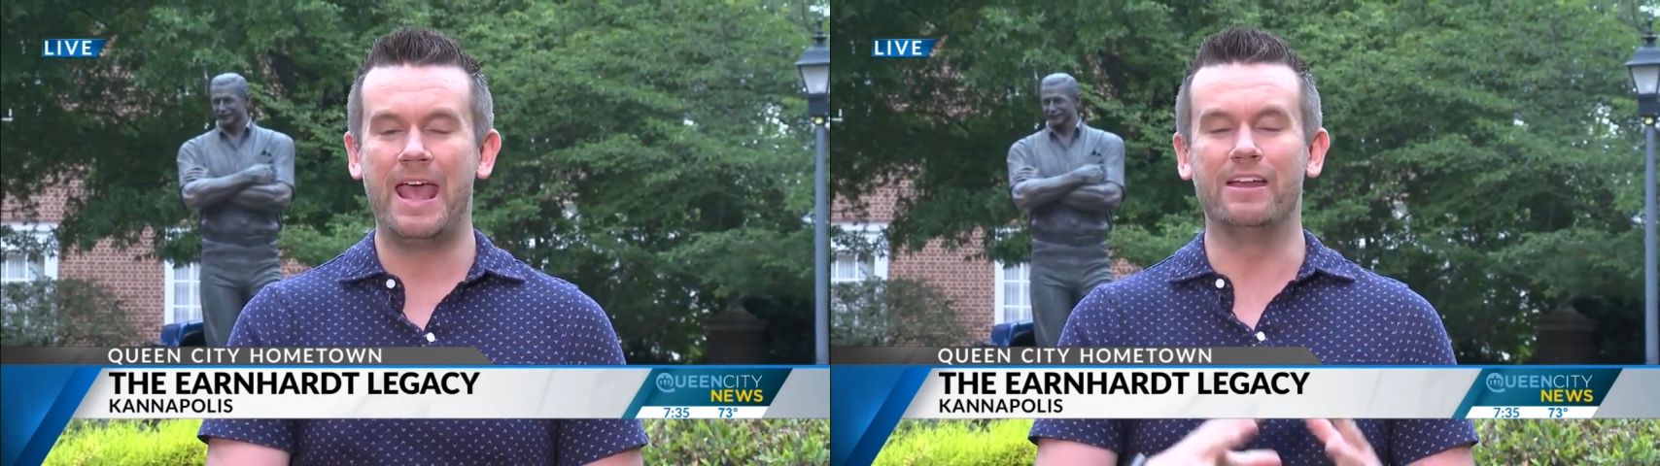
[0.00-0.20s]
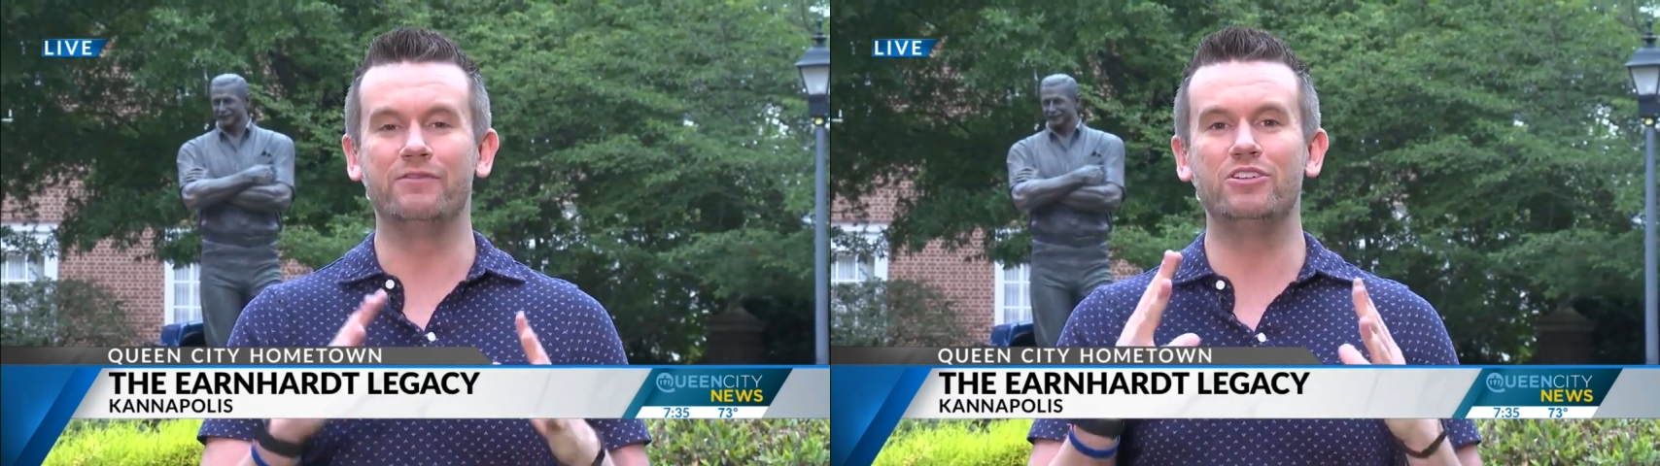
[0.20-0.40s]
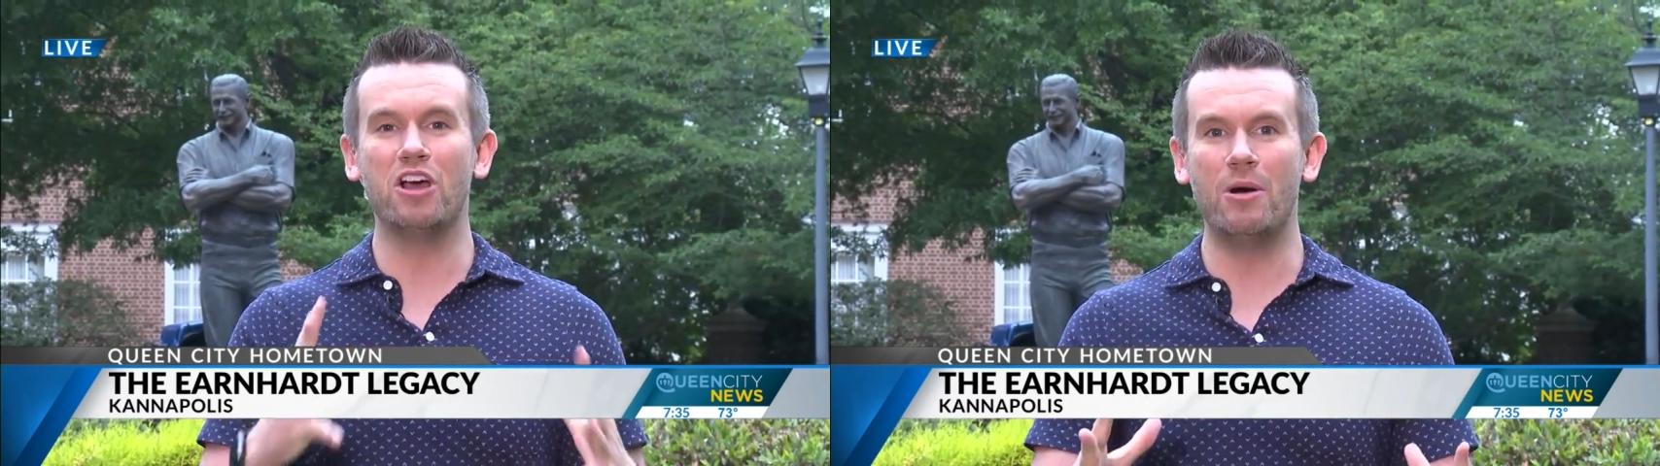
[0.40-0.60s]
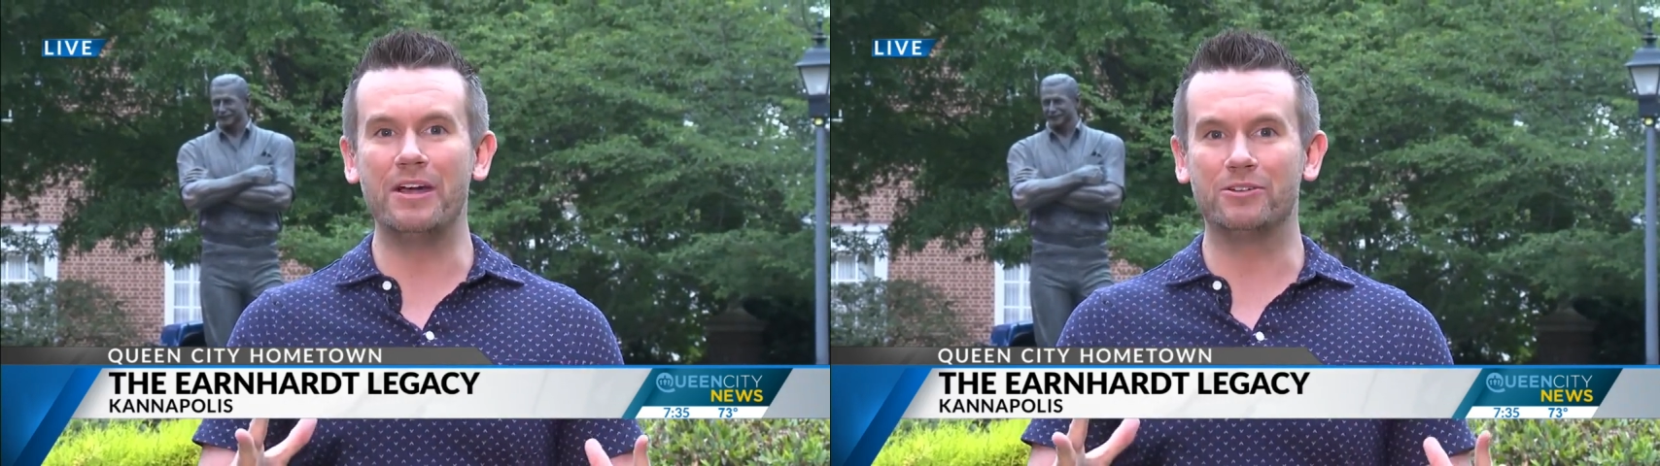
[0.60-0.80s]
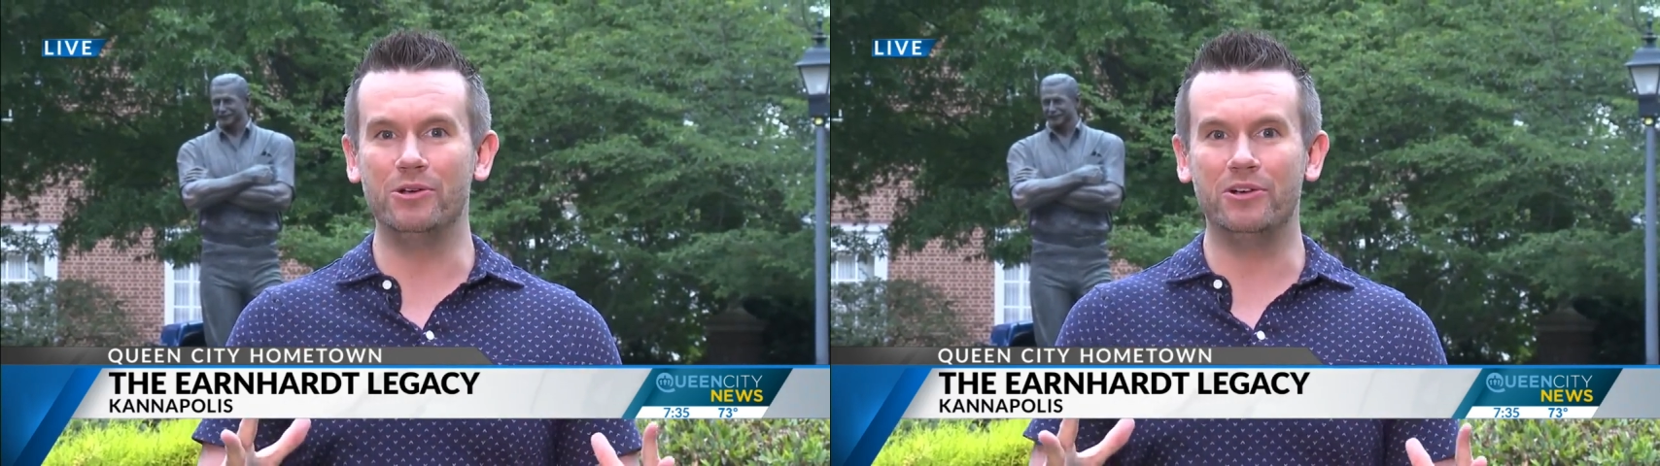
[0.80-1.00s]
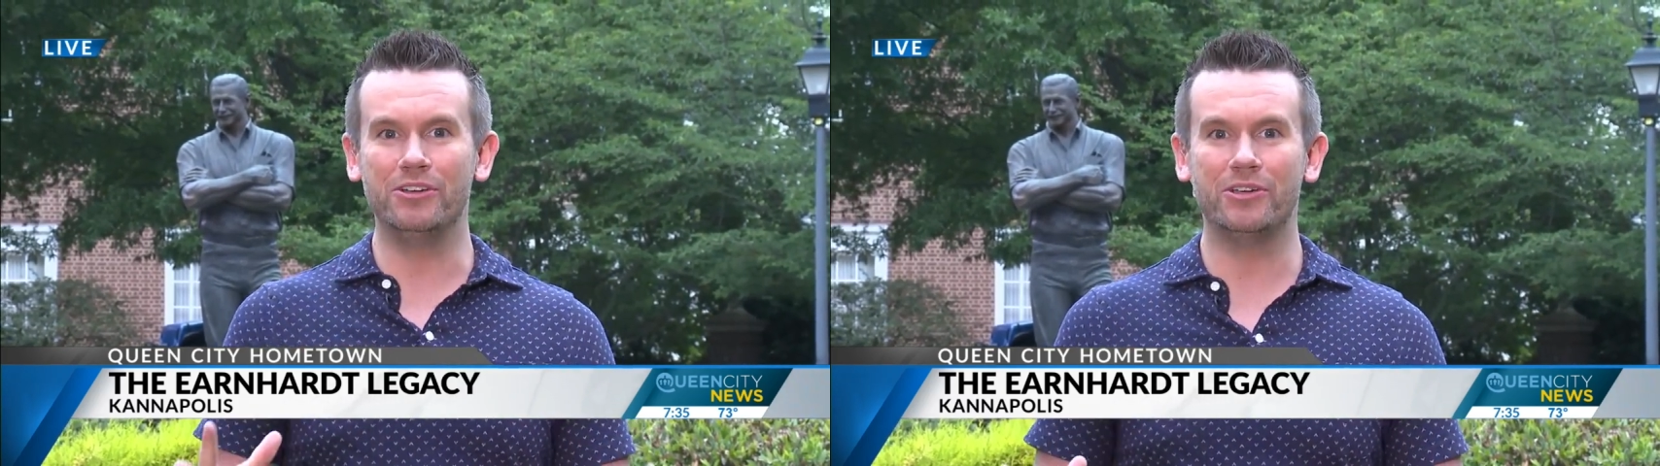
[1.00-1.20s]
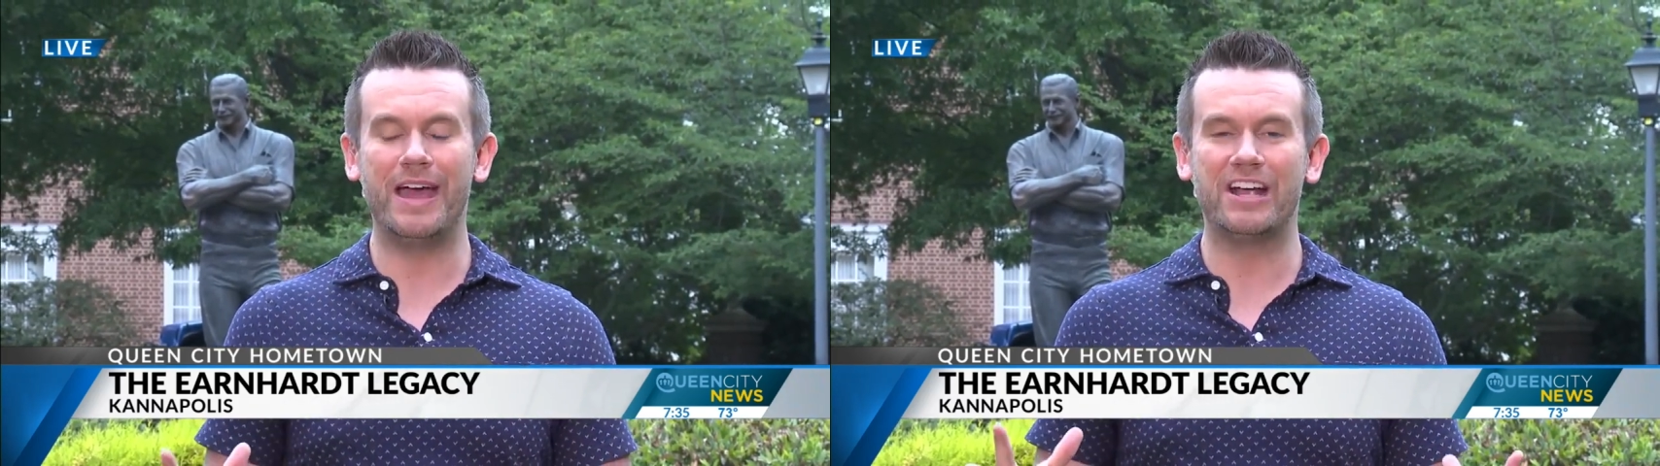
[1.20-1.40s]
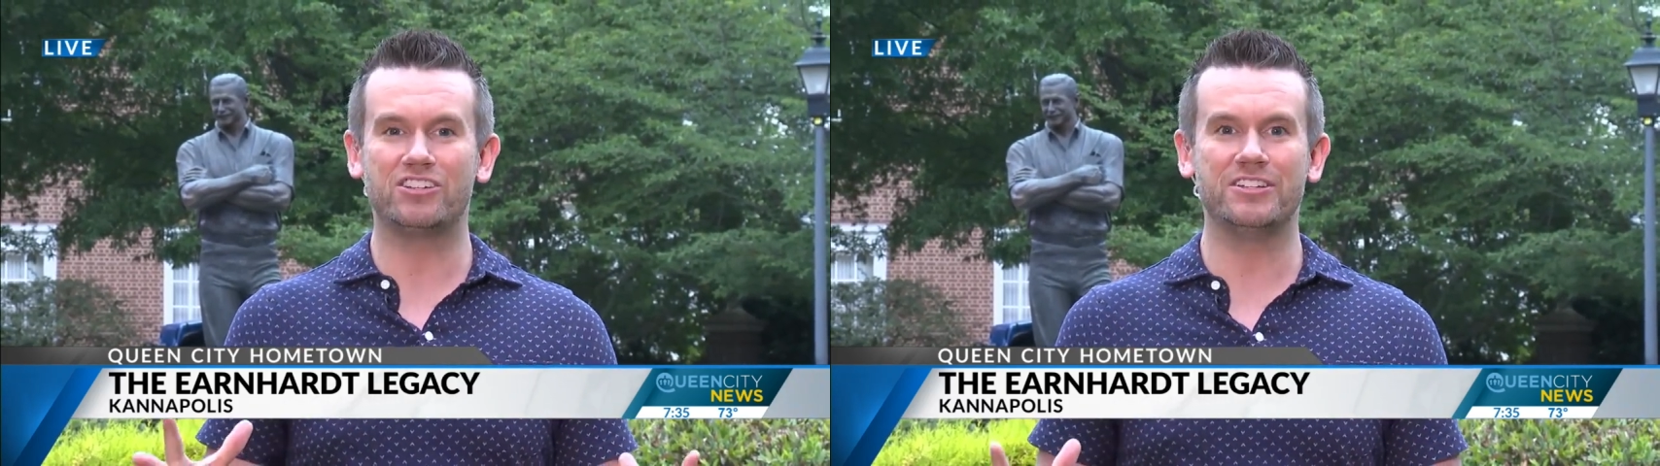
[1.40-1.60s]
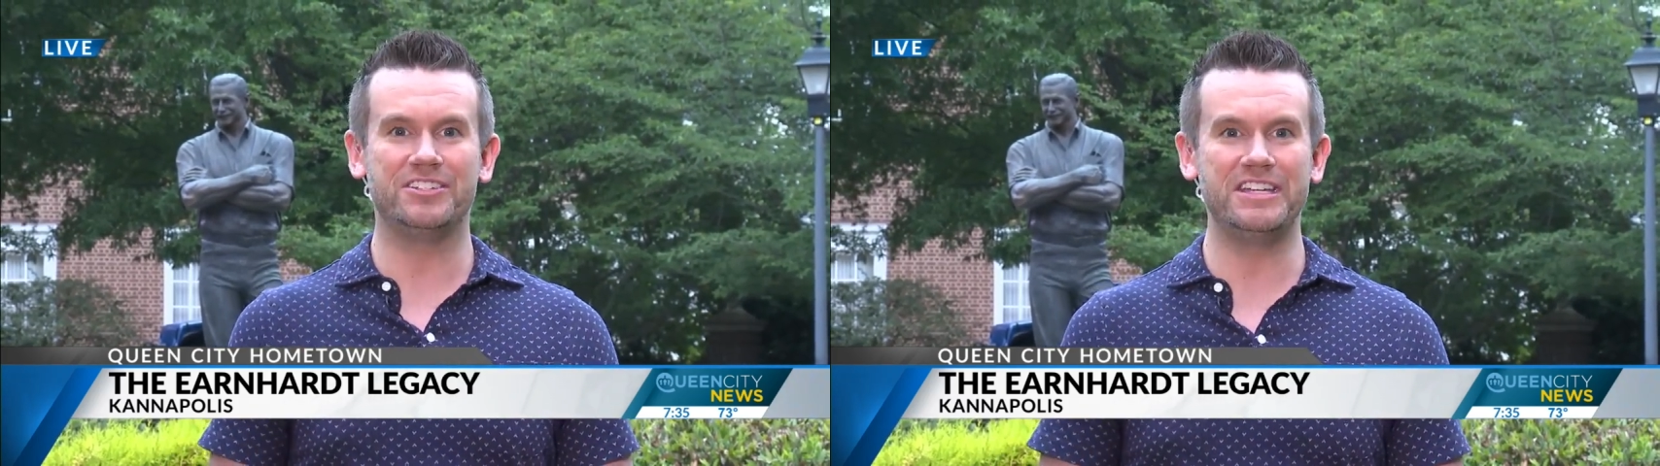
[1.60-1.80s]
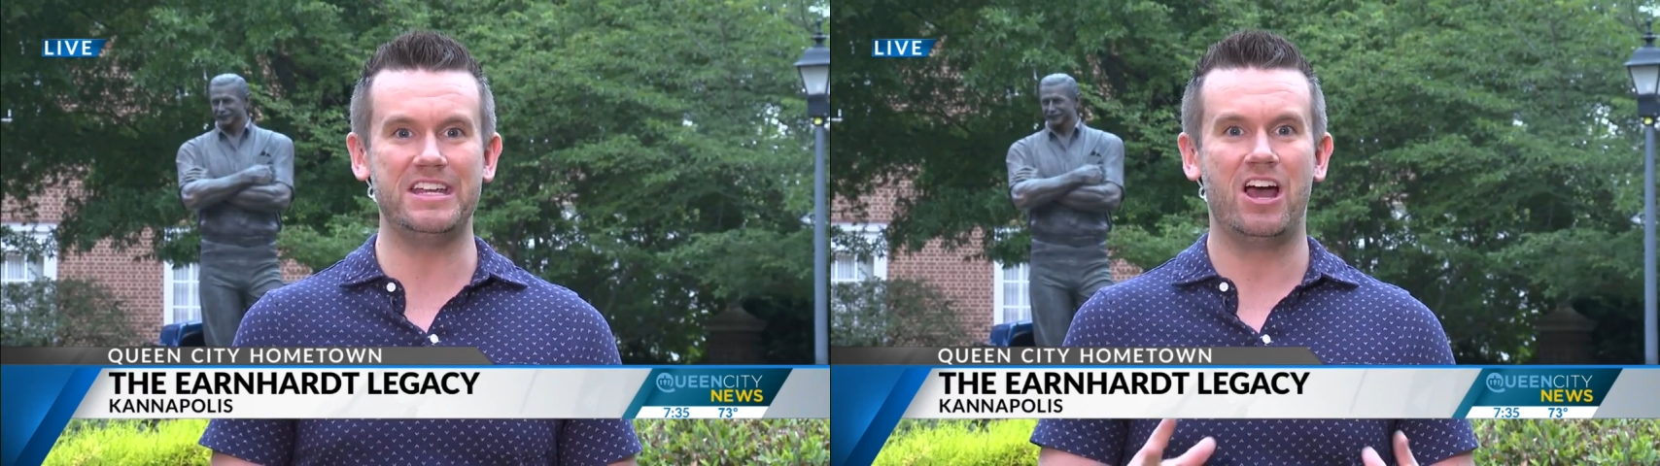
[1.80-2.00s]
And if you go on Google, you'll actually
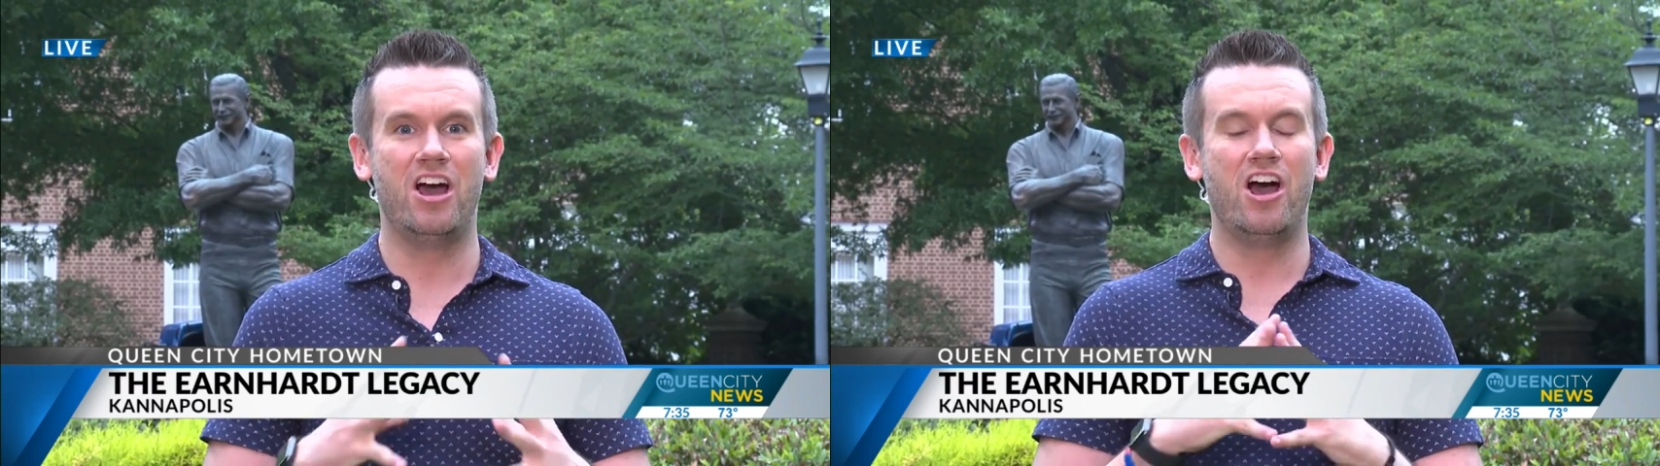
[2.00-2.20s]
see